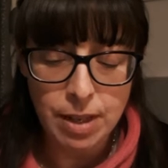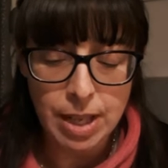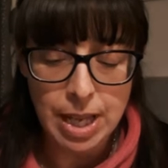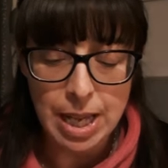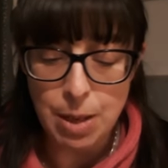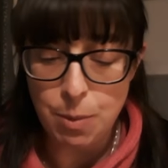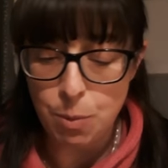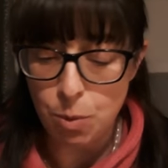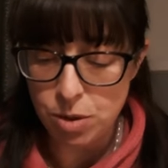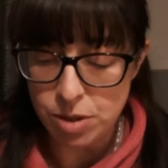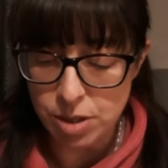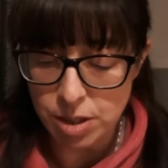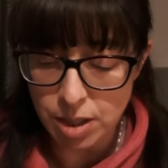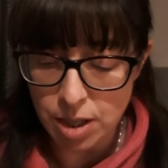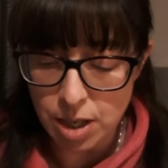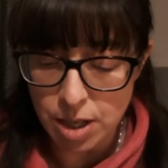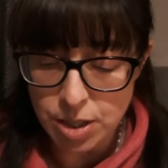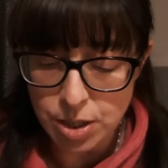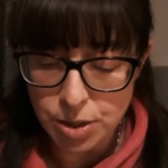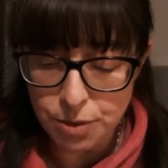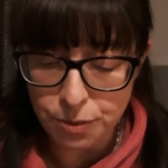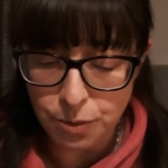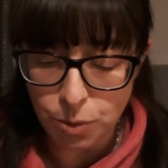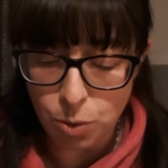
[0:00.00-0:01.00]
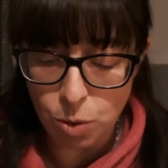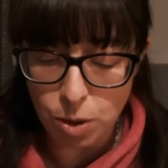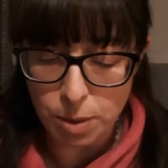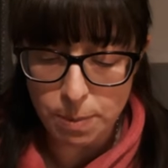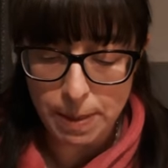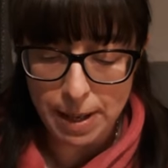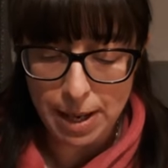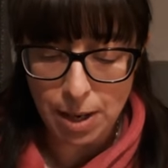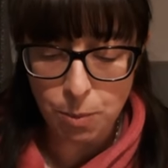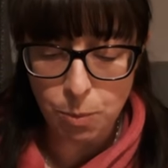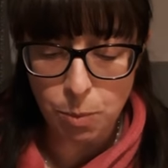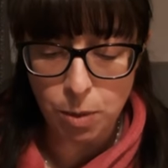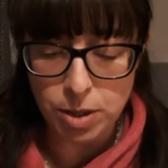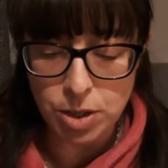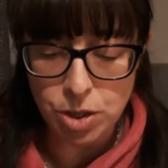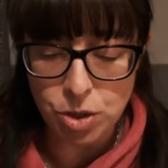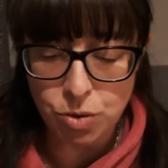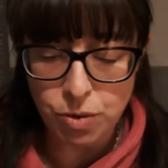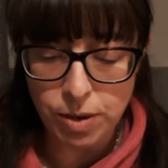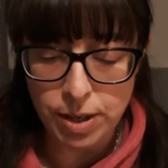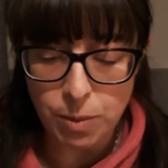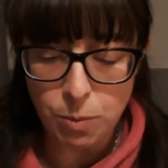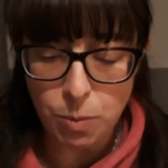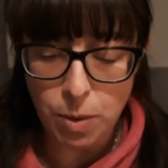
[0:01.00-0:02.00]
He wasn't going to fool about
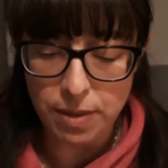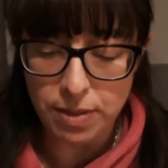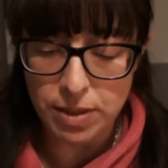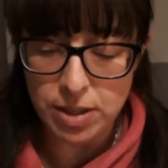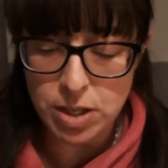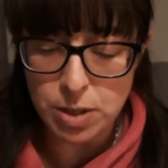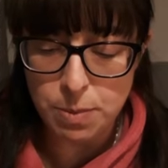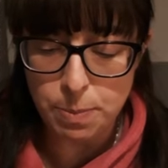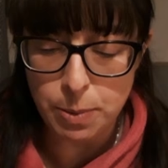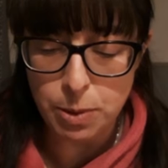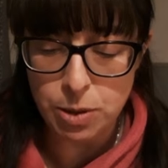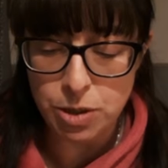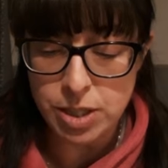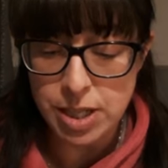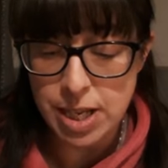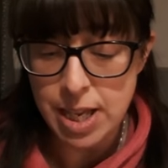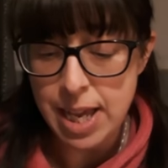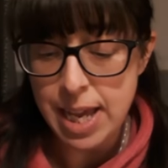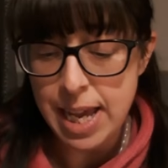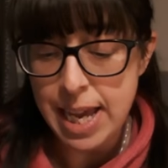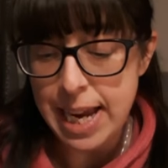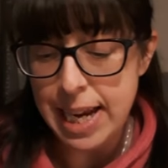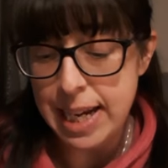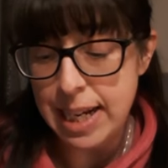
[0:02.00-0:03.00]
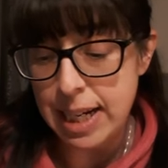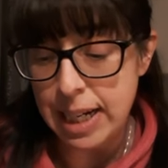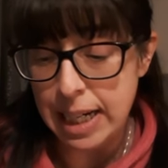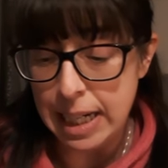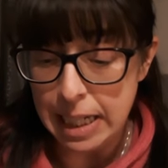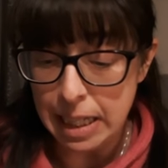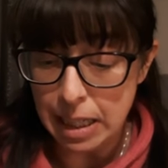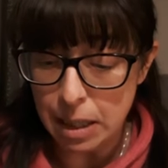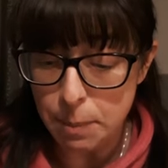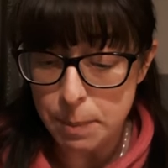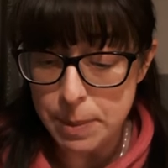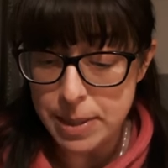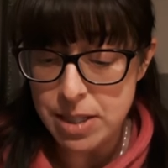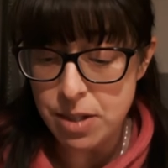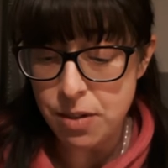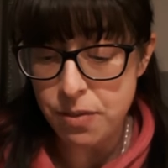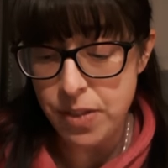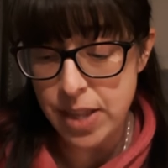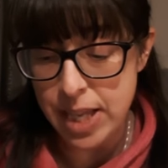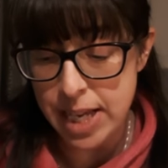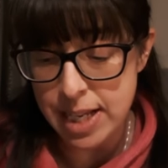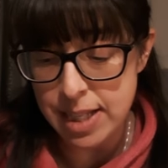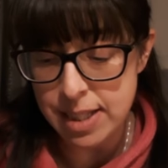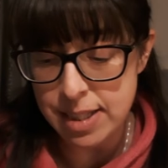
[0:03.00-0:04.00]
wondering whether to put in a little bit
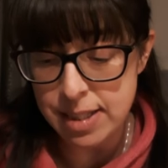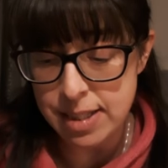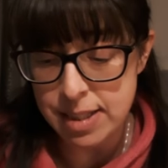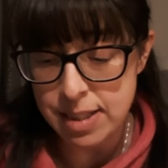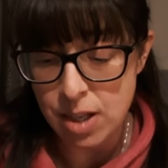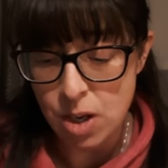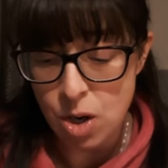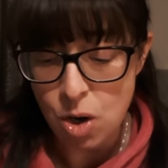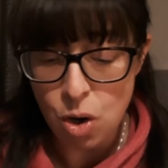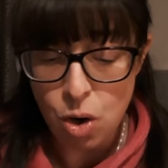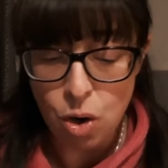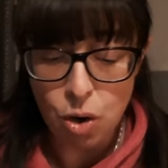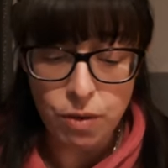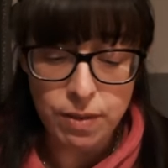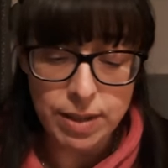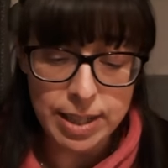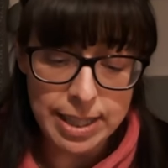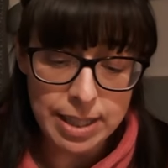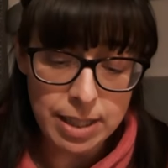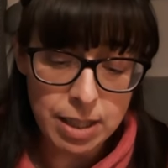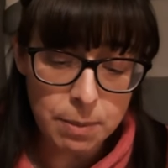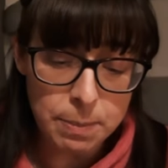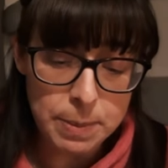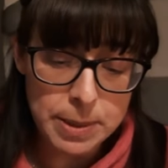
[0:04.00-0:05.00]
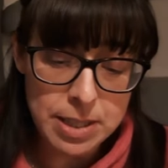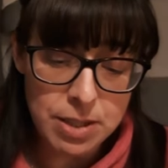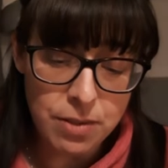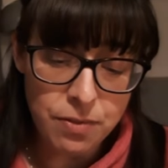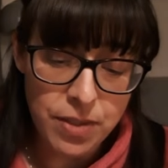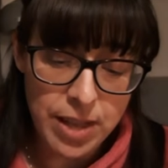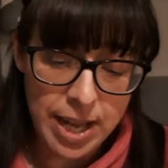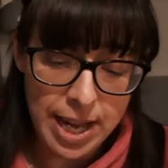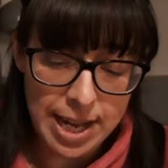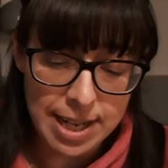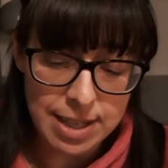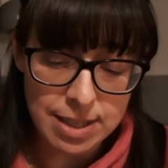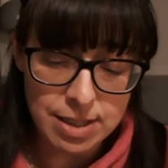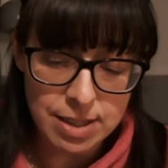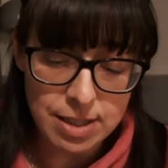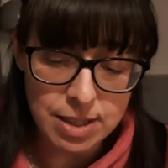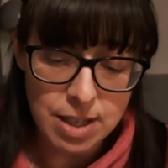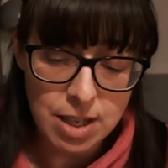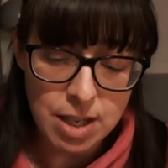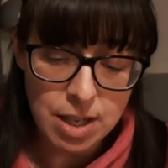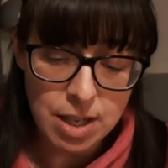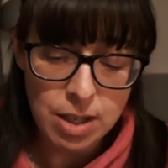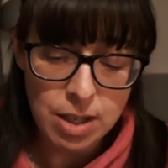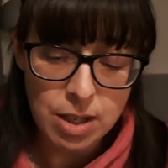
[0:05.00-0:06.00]
of this or a little bit of that.
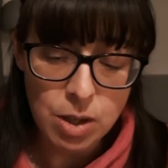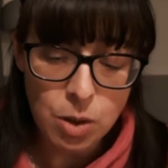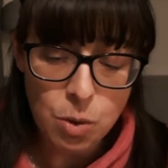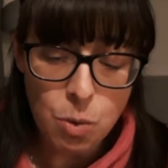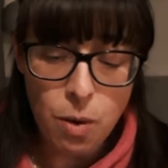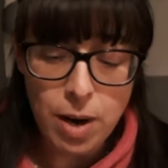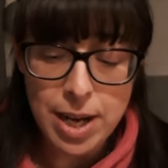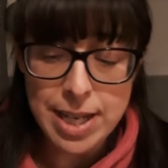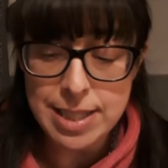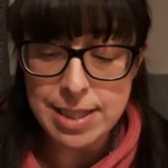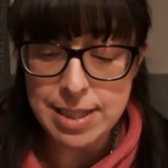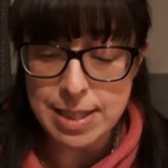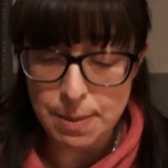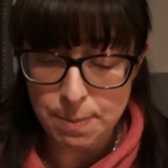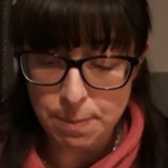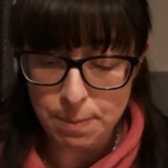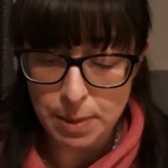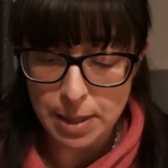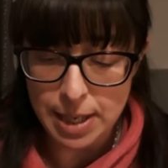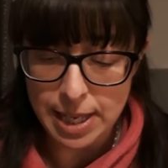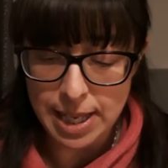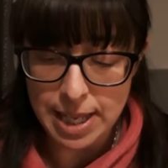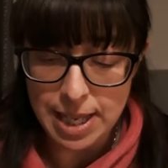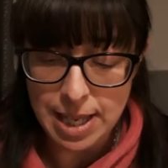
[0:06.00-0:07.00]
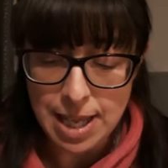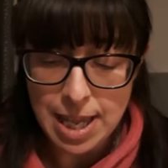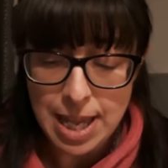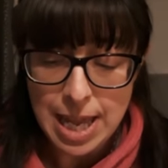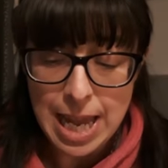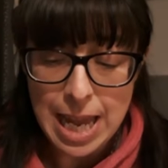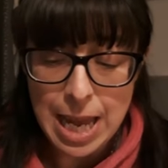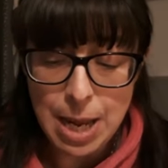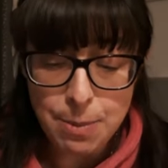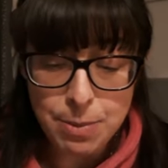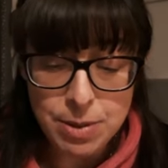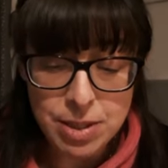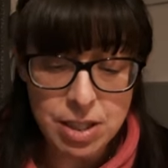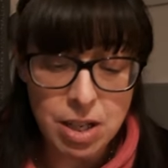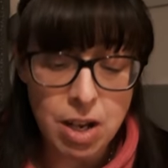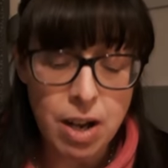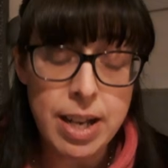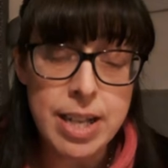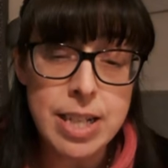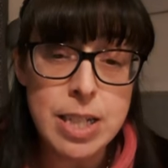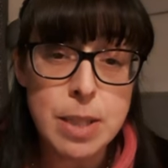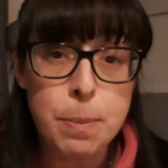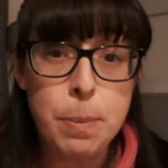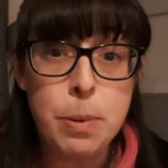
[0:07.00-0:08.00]
Quite simply, he was
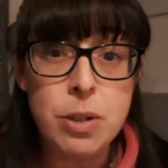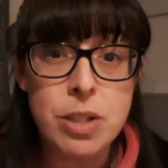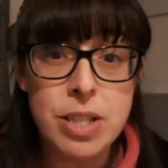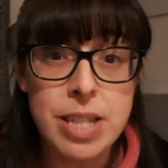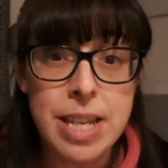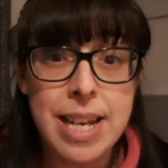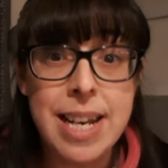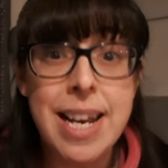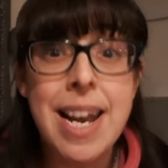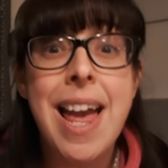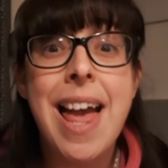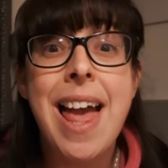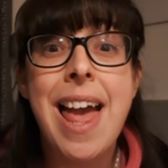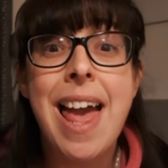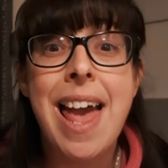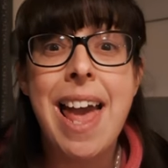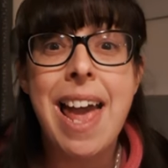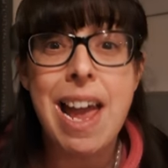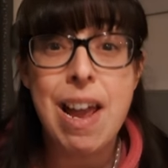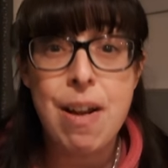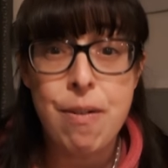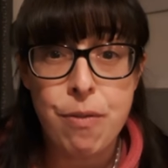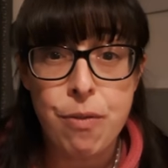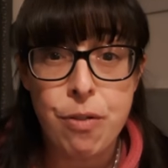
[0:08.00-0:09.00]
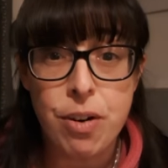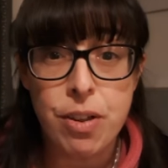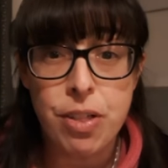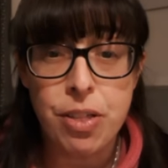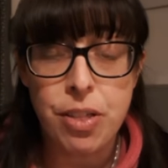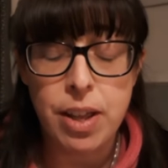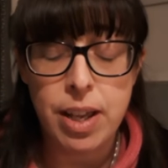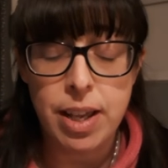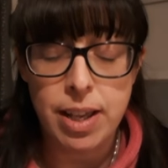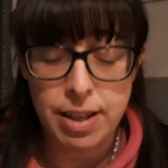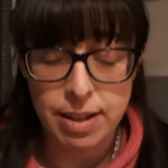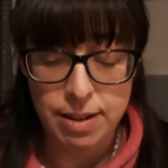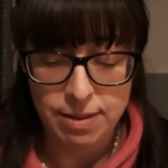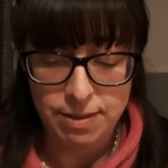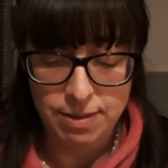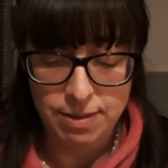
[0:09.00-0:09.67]
going to put in everything.